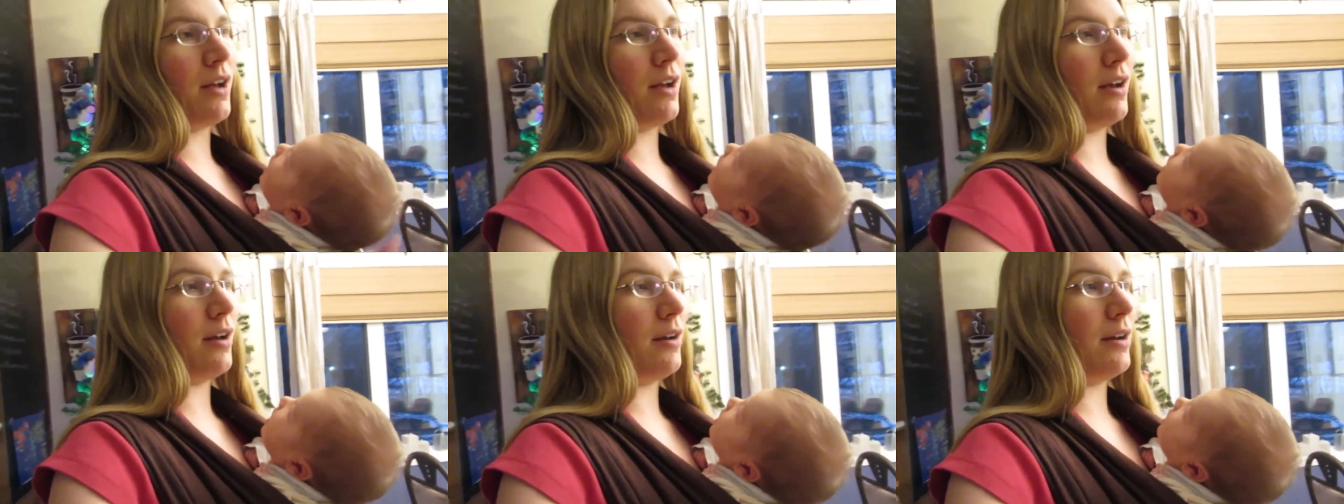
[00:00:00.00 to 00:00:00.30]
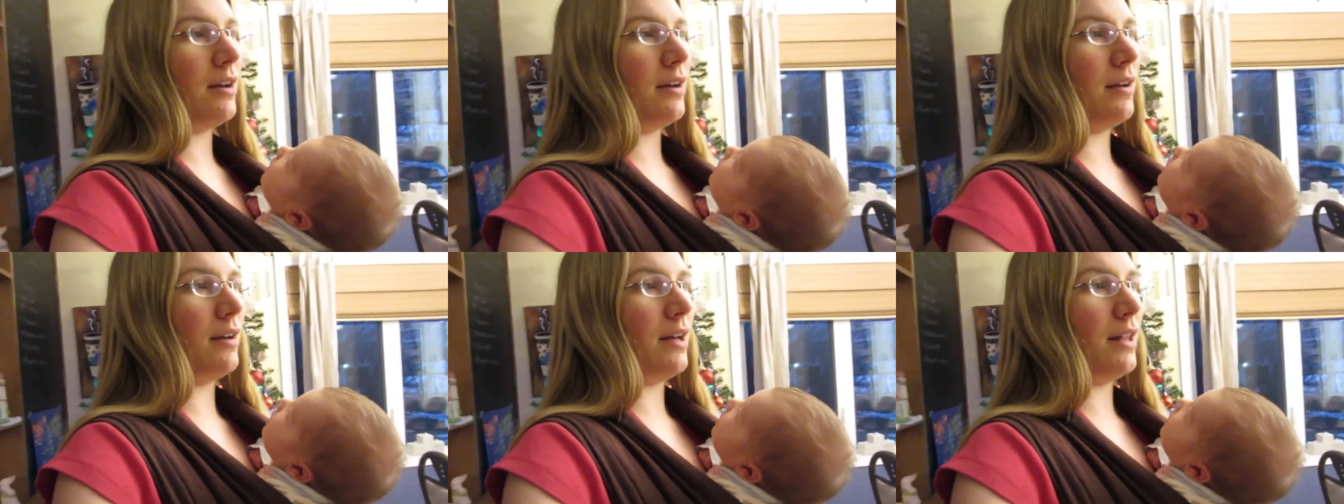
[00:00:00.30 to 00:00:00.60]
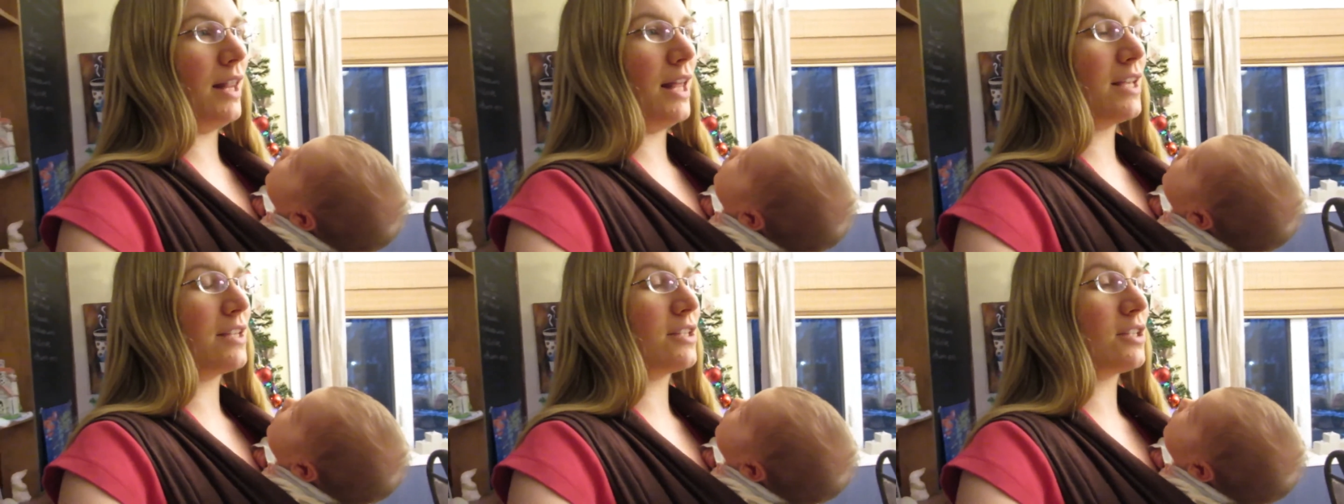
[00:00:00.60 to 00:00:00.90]

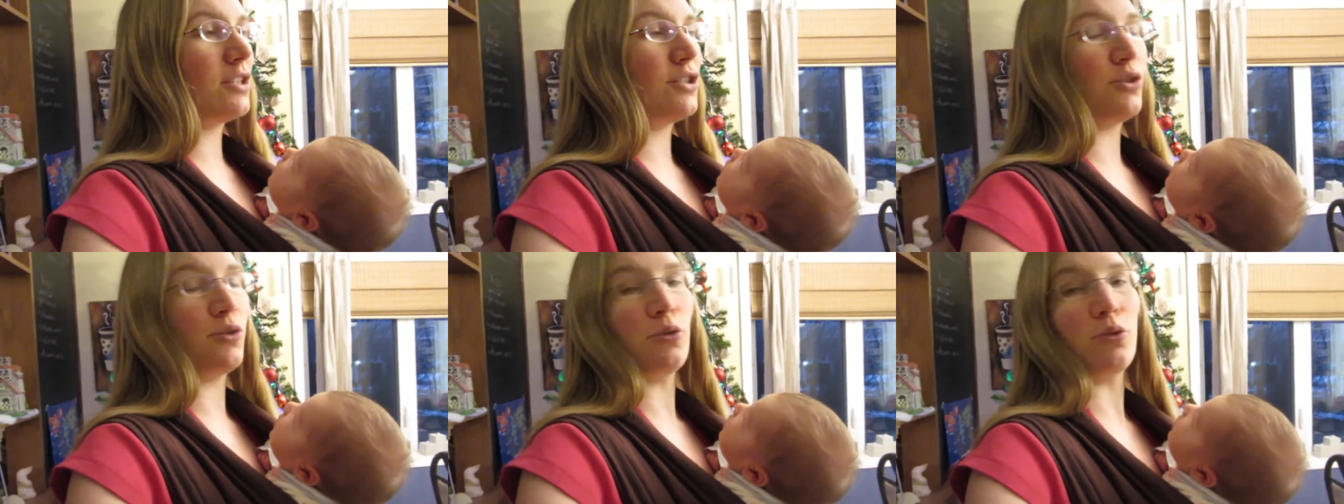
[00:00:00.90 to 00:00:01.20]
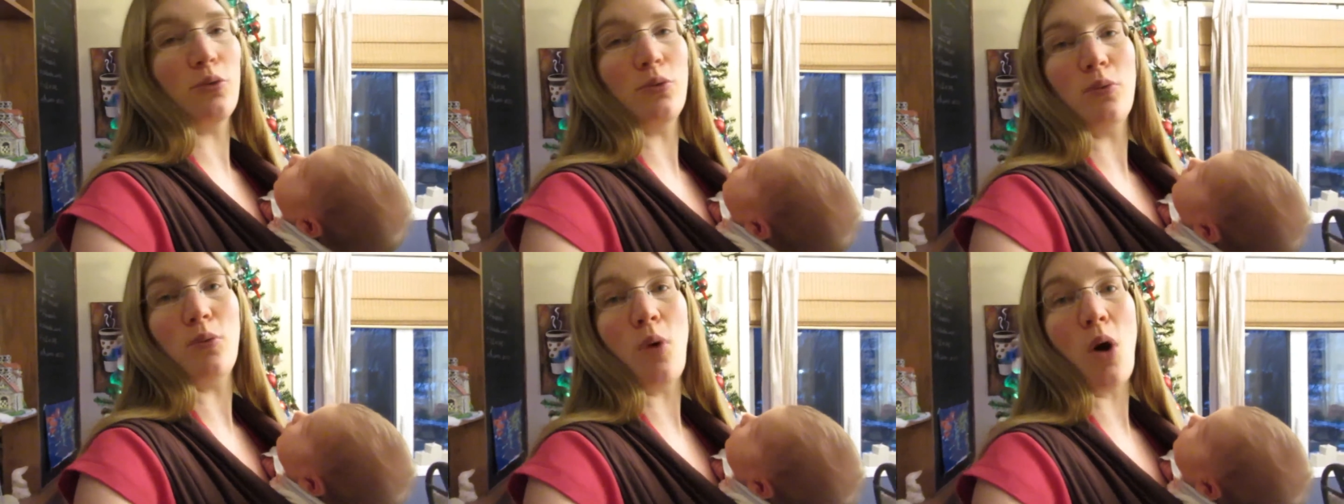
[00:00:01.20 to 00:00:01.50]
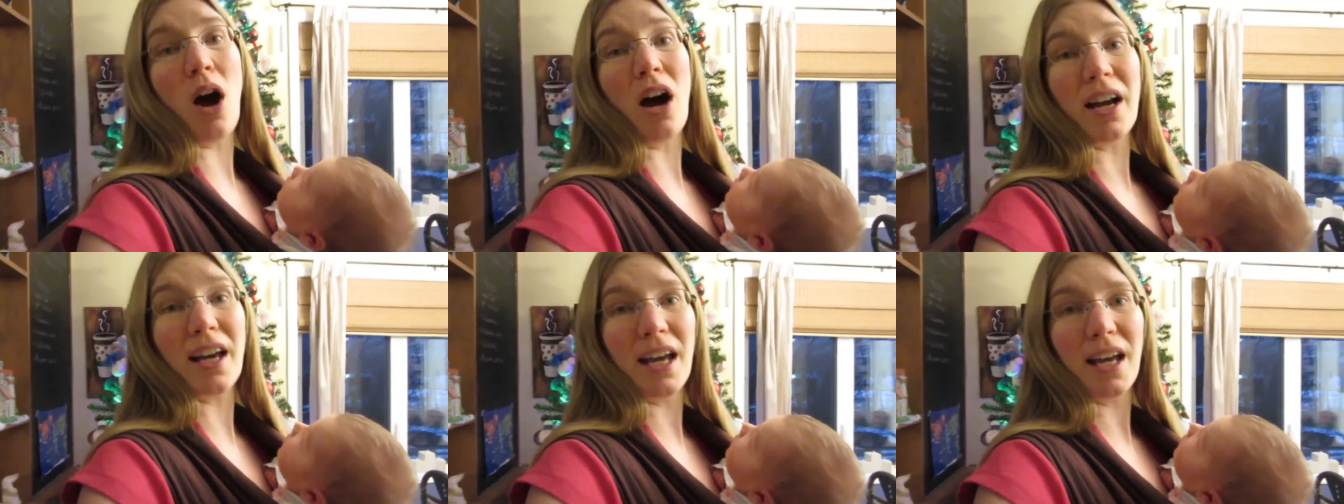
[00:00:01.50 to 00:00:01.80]
I like to do
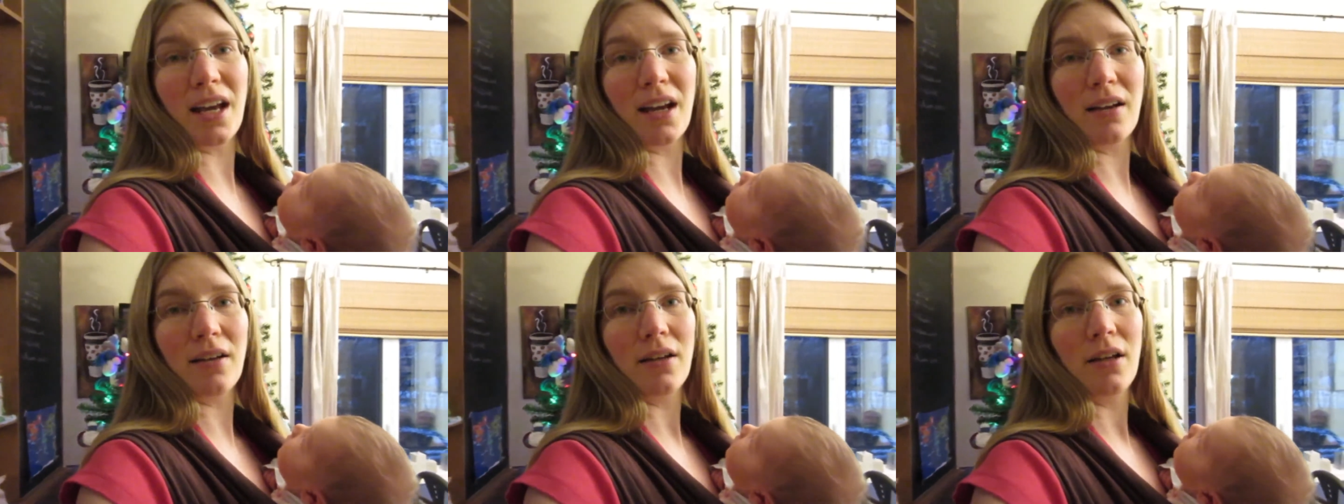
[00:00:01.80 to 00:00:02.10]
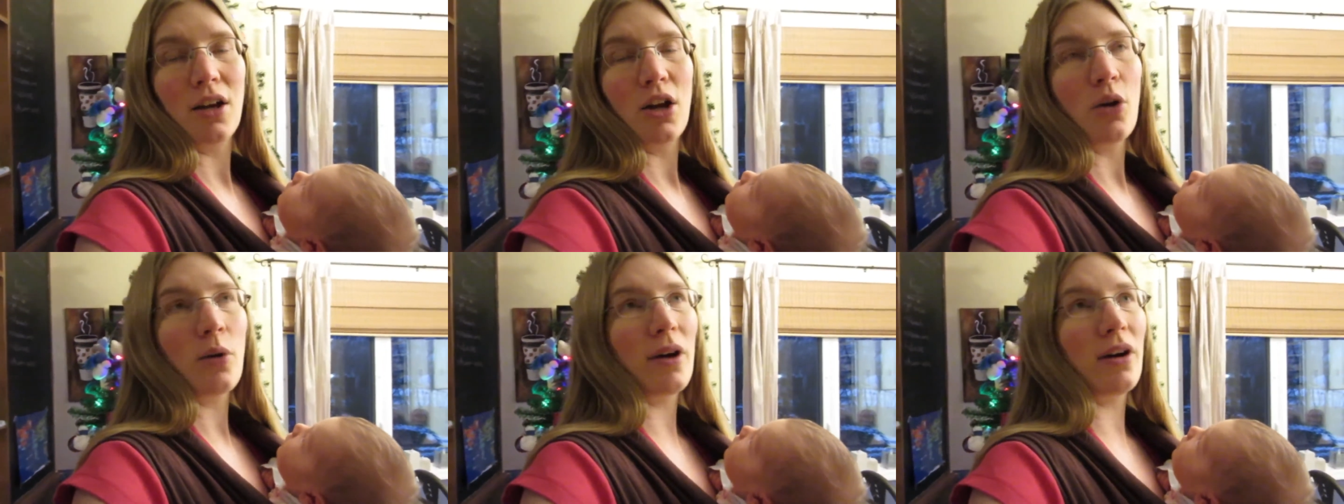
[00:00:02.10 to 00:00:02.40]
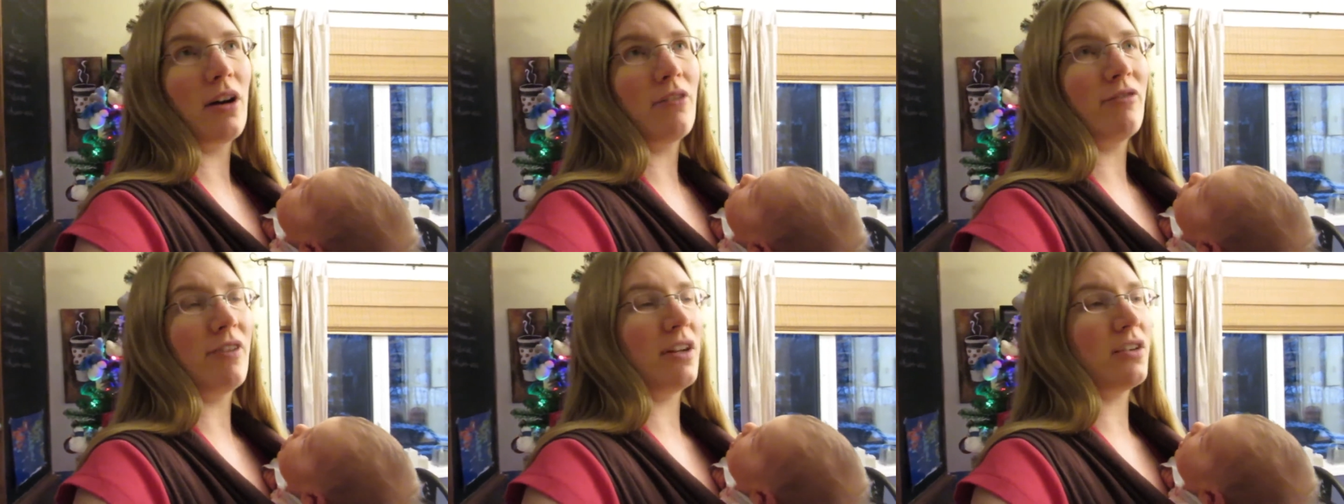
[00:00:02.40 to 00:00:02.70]
walking
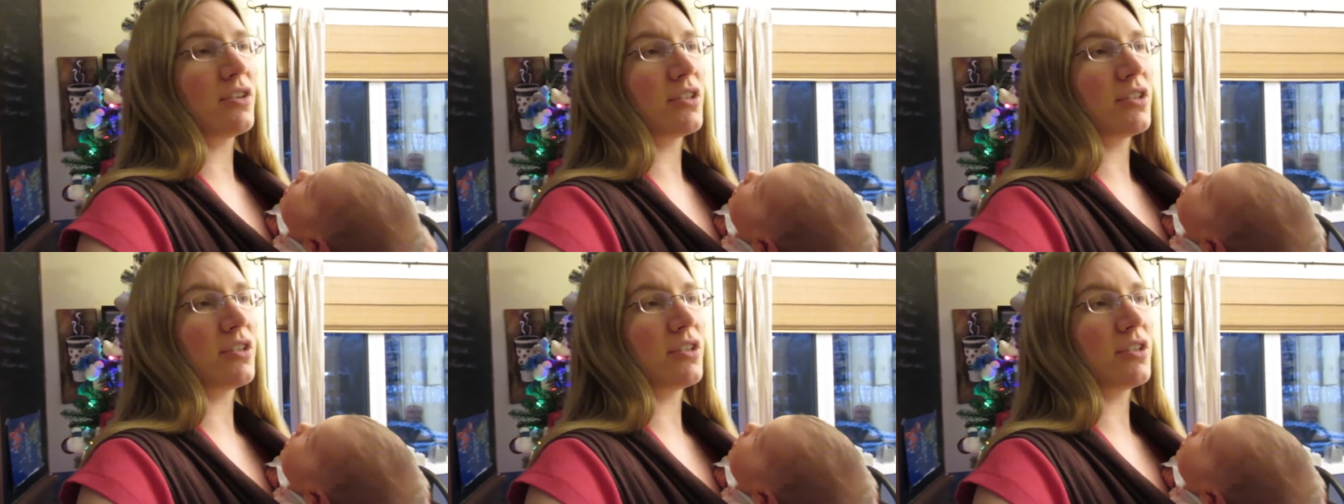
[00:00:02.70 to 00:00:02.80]
quite often.